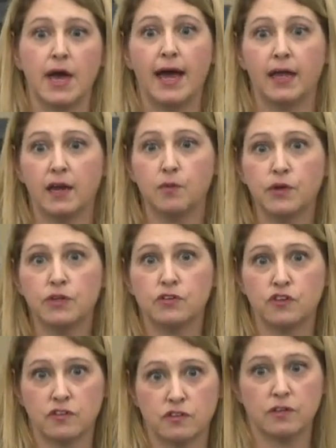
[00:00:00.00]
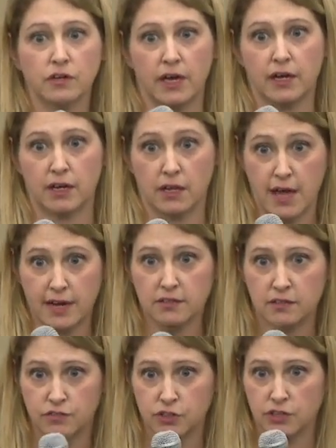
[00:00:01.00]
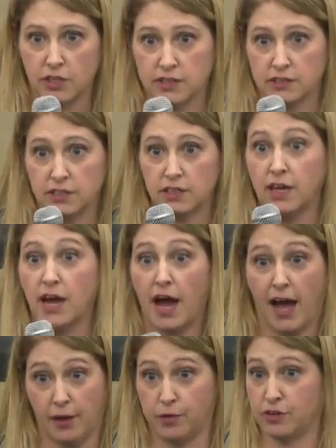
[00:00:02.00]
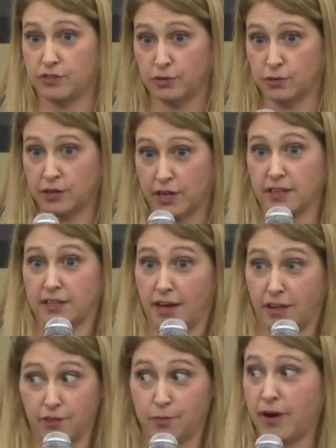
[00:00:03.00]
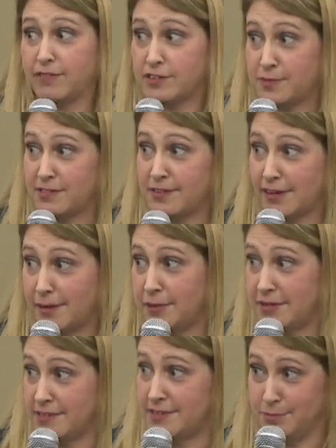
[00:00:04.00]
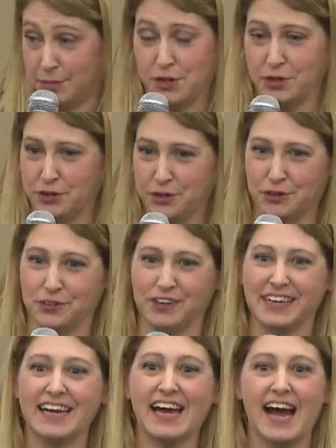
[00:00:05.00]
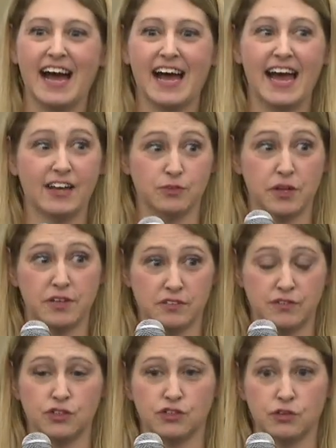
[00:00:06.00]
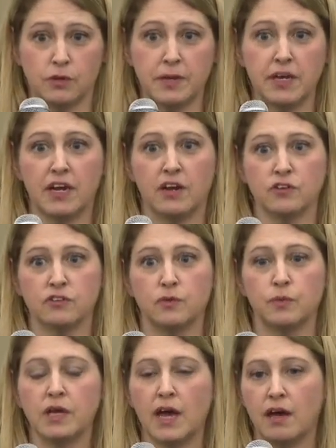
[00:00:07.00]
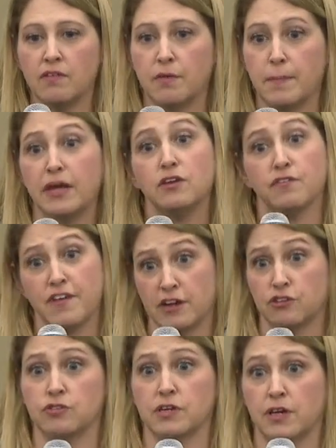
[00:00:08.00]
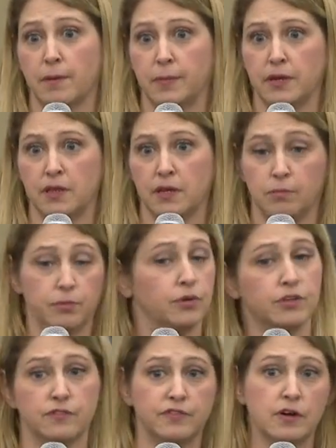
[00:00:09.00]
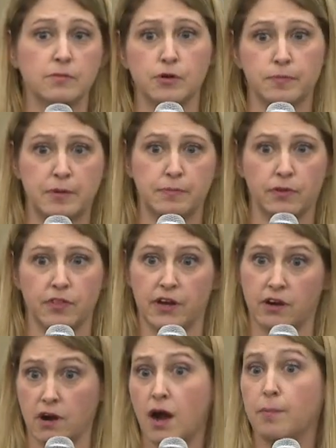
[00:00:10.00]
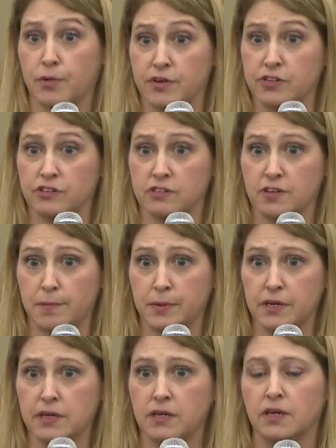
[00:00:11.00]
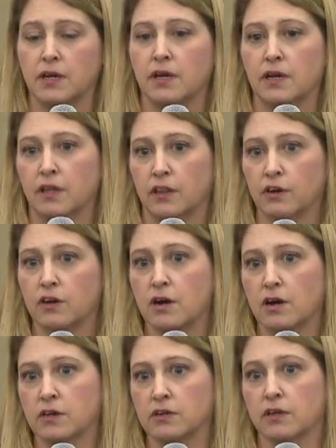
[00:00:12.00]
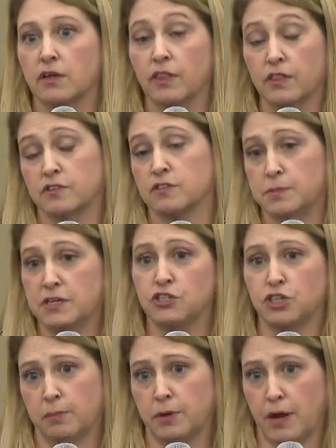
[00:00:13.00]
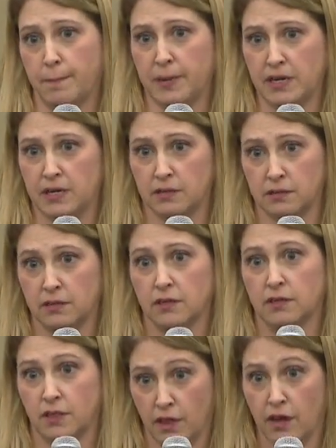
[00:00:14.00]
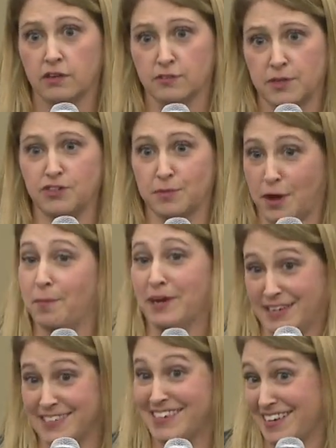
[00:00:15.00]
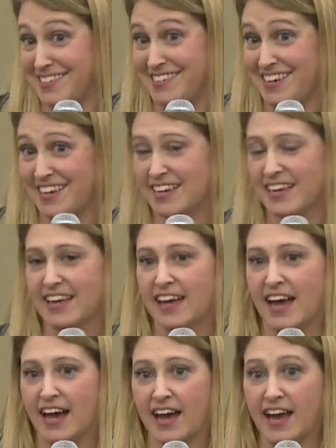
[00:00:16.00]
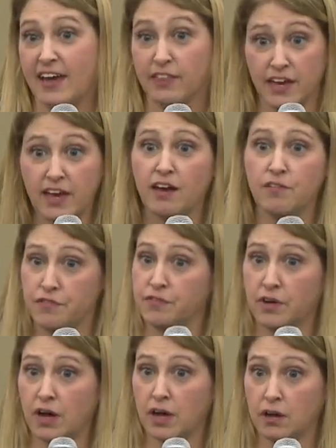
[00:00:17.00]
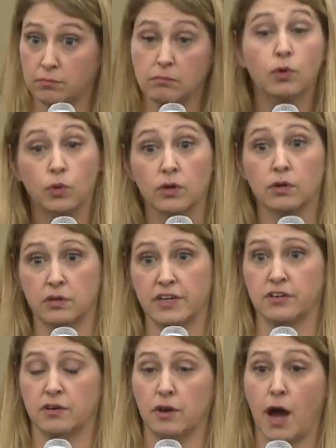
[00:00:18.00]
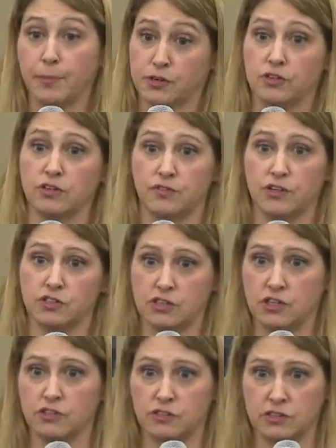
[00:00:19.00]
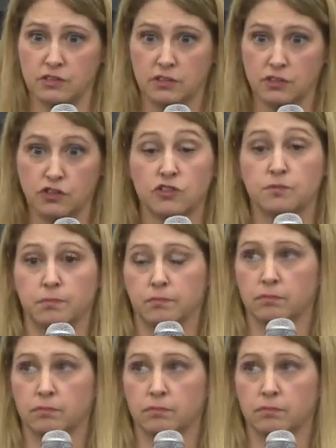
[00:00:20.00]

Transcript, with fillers: And I wouldn't just look at Galactic, Virgin Galactic. I would also look at the other private spaceflight companies, uh, as well as Virgin Orbit. And also, we have a manufacturing company that employs far more people than our operations company. They're called the Spaceship Company the spaceship company, TSC, uh, and they have uh, more opportunities for engineers, just